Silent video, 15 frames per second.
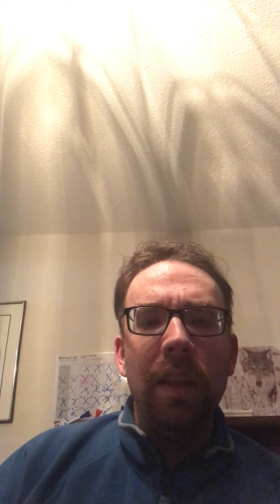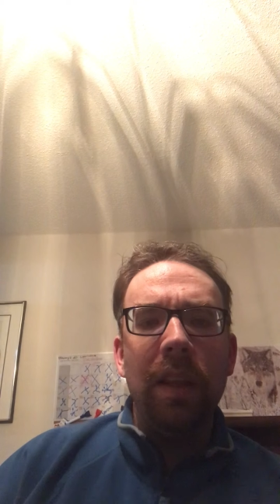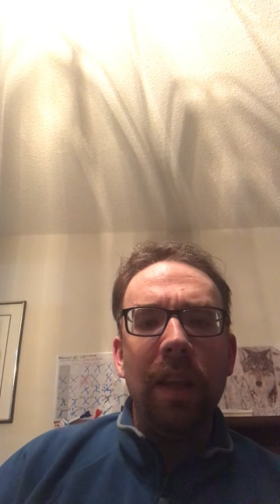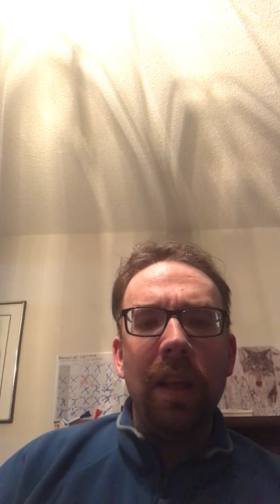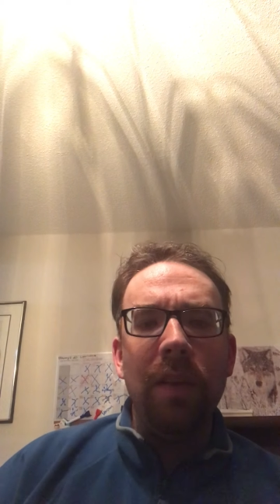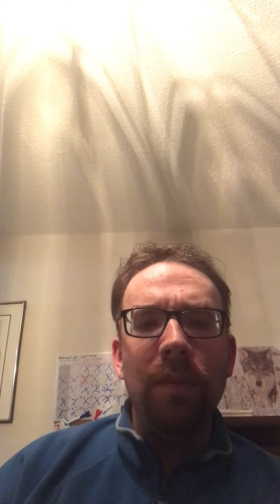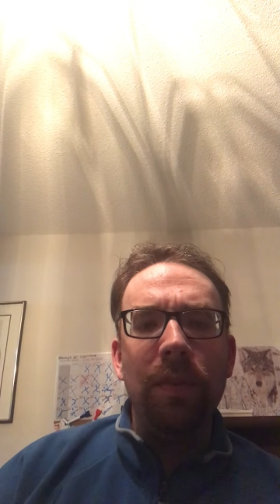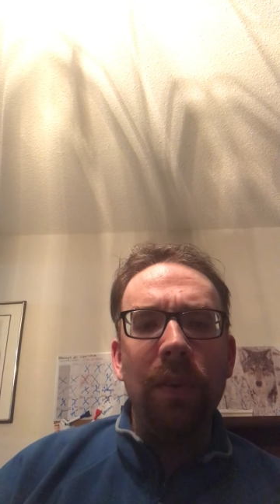
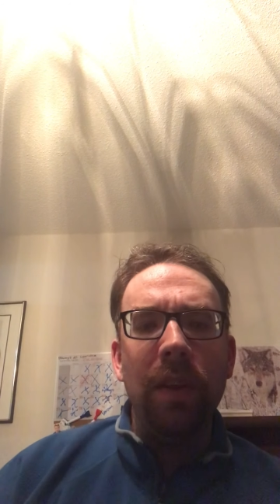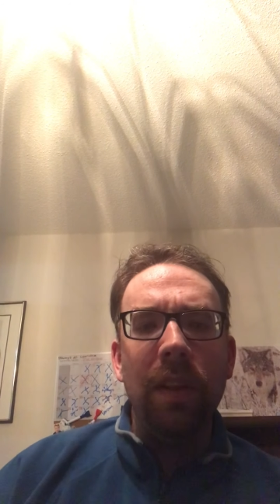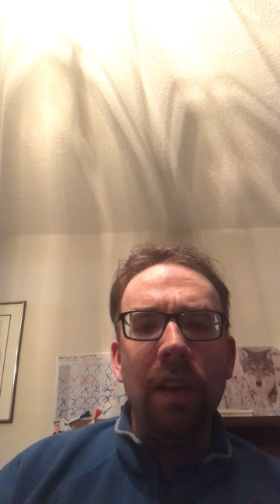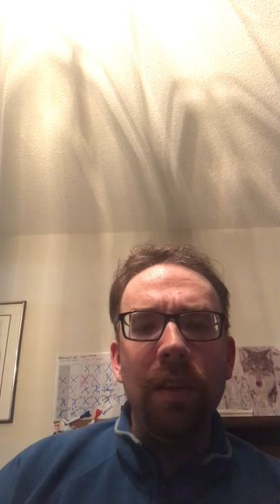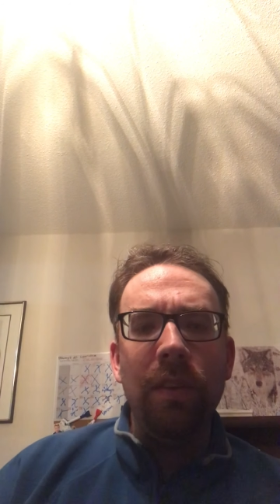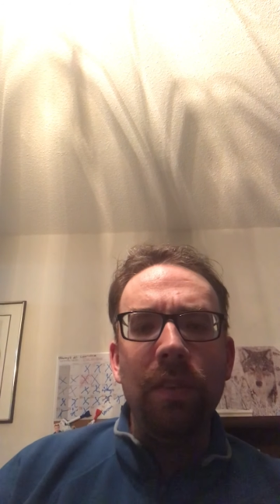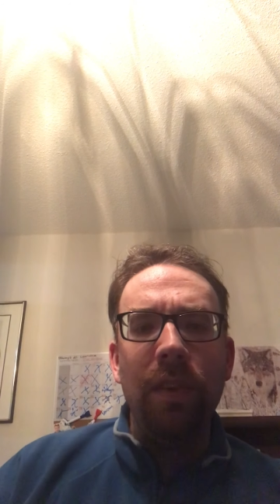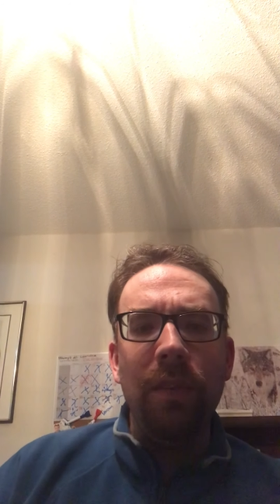And for
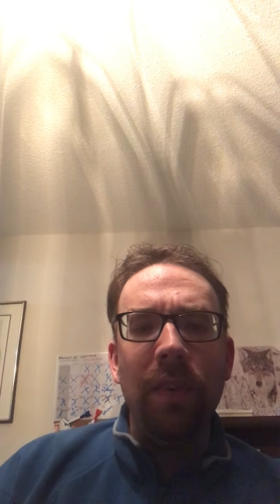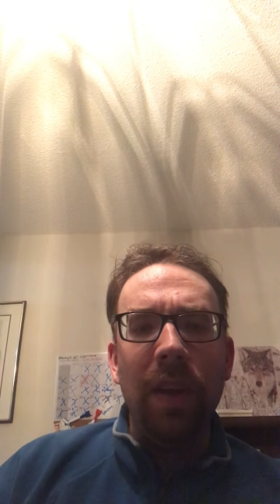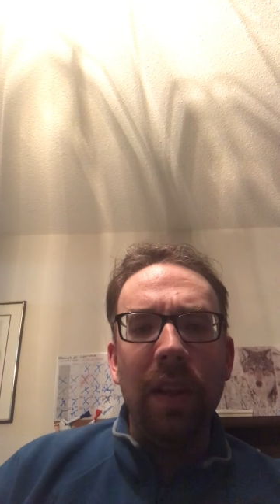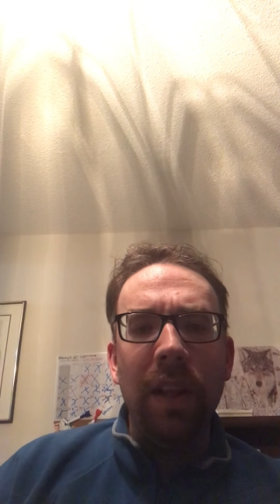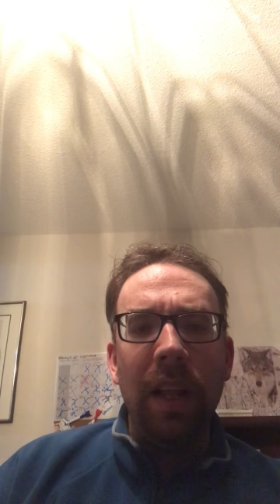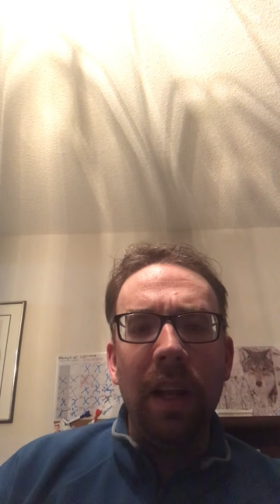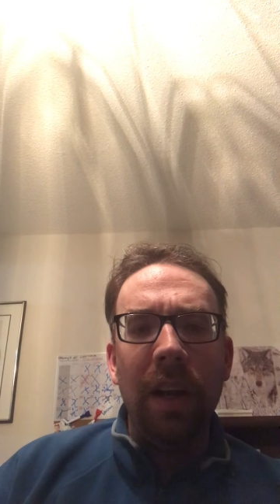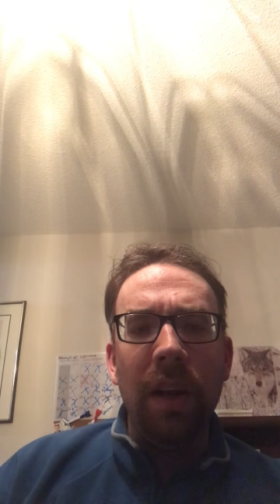those of you
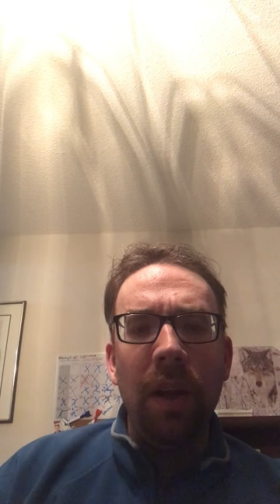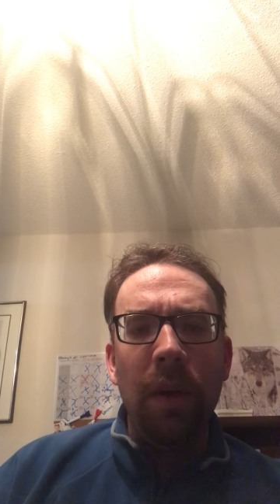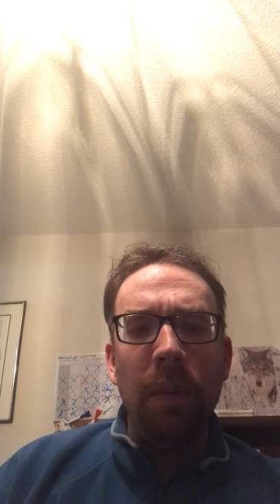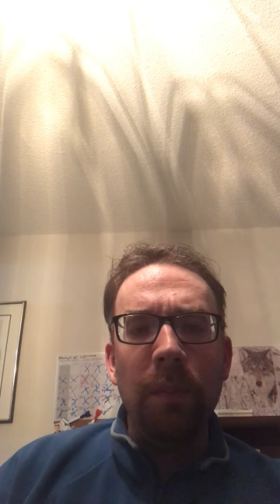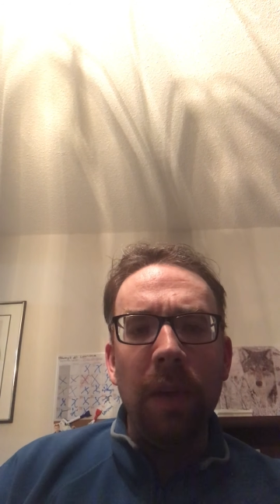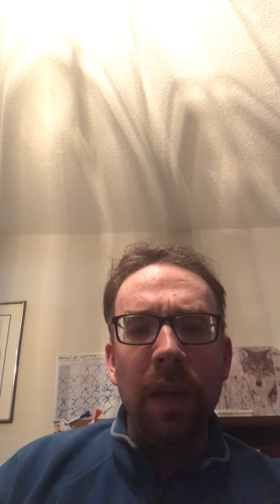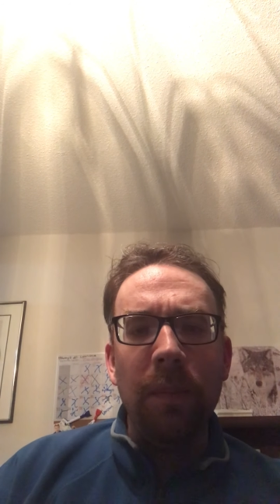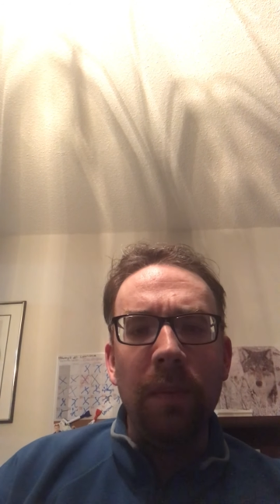that know me,